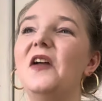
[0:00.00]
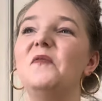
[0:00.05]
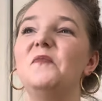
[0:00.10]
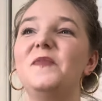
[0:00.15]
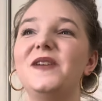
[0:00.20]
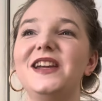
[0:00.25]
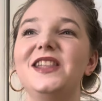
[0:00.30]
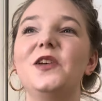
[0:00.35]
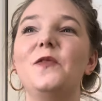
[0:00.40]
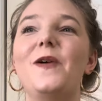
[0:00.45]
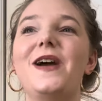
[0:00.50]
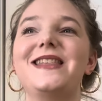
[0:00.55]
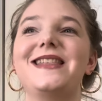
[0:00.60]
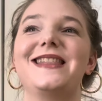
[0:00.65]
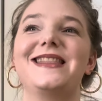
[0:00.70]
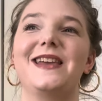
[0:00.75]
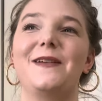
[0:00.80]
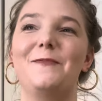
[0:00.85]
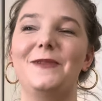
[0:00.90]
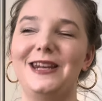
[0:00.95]
Be the way that
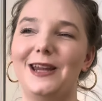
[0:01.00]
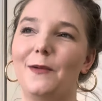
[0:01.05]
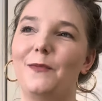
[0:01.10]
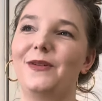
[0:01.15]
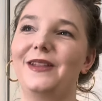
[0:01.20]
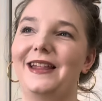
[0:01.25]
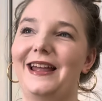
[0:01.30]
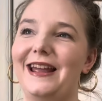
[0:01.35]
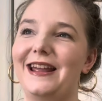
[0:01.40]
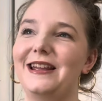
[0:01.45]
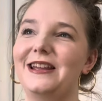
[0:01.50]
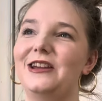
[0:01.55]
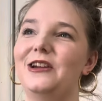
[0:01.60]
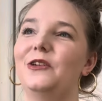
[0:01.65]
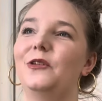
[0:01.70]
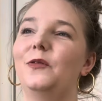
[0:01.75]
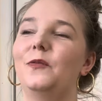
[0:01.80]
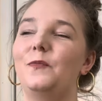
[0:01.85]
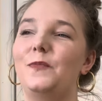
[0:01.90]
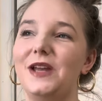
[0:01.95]
they manipulate
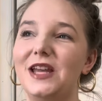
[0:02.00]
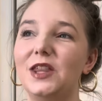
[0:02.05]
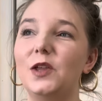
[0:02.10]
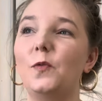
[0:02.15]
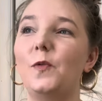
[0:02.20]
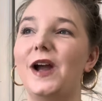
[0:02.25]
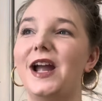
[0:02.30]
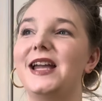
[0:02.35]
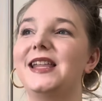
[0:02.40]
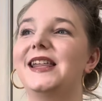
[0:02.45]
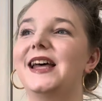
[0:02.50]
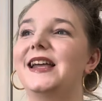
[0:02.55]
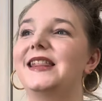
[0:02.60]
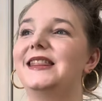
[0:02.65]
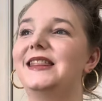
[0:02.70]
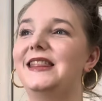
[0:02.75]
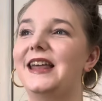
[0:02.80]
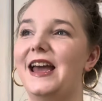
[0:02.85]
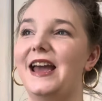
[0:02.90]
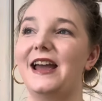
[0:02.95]
you. Be the way
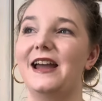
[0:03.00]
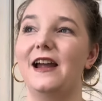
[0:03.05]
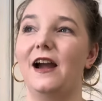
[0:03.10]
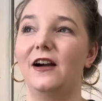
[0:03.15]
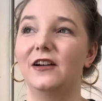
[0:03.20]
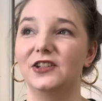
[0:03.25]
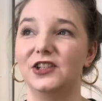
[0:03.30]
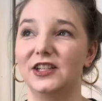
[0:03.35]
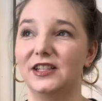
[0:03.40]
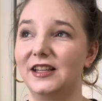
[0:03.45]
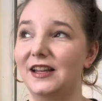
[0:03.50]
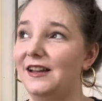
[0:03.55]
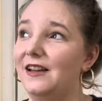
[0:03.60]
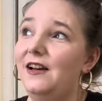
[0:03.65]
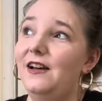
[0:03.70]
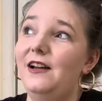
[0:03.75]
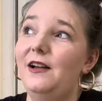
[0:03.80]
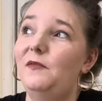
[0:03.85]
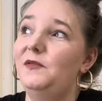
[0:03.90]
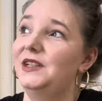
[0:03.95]
that they are just like,
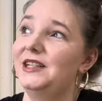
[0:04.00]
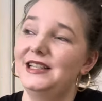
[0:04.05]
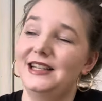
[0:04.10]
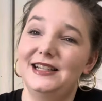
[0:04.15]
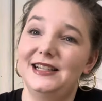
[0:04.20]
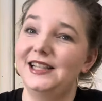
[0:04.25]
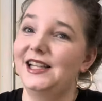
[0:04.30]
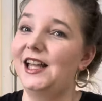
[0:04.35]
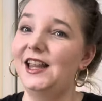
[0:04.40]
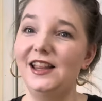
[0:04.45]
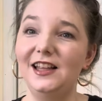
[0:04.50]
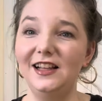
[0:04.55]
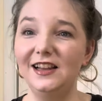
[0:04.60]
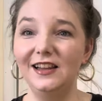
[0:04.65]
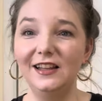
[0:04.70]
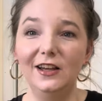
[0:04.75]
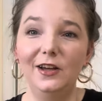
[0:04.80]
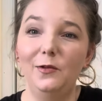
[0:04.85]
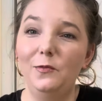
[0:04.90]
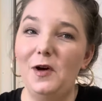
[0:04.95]
oh, I'm just a silly
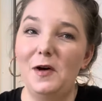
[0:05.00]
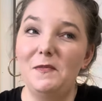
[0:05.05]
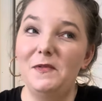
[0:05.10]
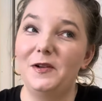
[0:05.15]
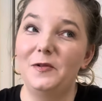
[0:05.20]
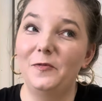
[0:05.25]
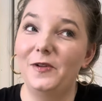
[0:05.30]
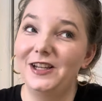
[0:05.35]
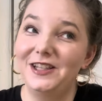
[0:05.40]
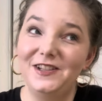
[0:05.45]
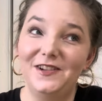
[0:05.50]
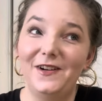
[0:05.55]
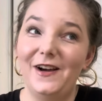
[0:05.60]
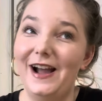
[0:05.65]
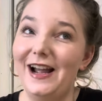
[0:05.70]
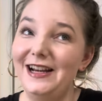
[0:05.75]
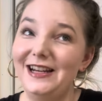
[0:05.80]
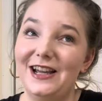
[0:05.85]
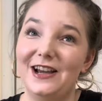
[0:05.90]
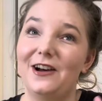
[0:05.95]
little woman. What do
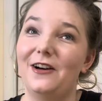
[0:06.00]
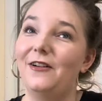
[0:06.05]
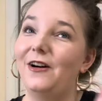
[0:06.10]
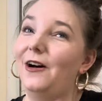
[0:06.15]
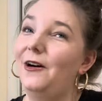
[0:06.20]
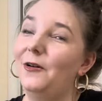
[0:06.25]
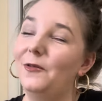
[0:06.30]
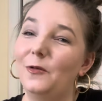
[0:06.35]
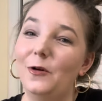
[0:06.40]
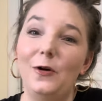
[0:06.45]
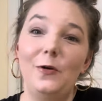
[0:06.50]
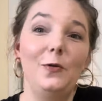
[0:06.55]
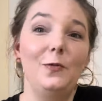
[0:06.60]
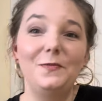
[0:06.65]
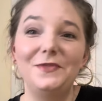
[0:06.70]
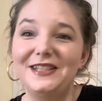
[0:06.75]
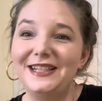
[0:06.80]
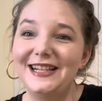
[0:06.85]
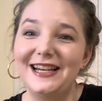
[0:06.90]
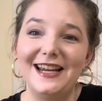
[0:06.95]
I know? Oh,
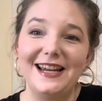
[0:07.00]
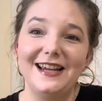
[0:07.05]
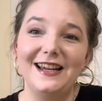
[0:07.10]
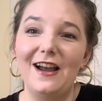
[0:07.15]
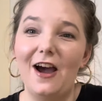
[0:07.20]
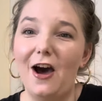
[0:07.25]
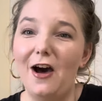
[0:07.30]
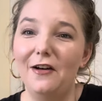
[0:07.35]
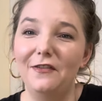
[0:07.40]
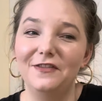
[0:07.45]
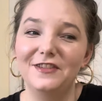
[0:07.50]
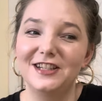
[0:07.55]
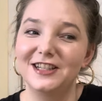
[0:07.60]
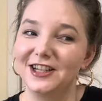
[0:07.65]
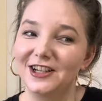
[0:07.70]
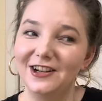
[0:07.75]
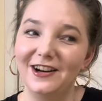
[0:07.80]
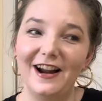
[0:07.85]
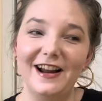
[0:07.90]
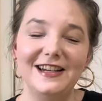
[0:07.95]
oopsie,
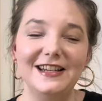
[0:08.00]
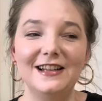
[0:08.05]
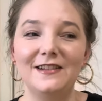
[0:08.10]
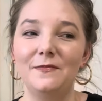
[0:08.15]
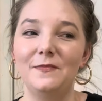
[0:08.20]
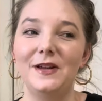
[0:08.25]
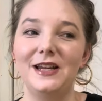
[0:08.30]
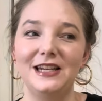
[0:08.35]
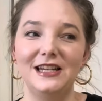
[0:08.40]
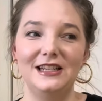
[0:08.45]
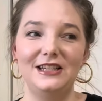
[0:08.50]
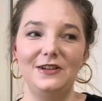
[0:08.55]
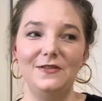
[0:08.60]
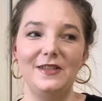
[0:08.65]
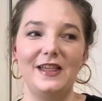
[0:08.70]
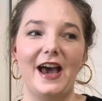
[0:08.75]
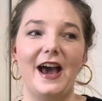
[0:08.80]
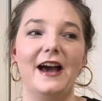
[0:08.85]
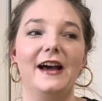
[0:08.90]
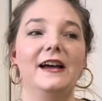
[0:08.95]
officer, I didn't mean to do
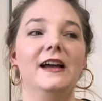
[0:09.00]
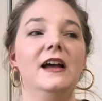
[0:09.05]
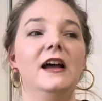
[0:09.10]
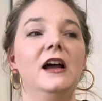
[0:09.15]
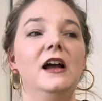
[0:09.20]
that.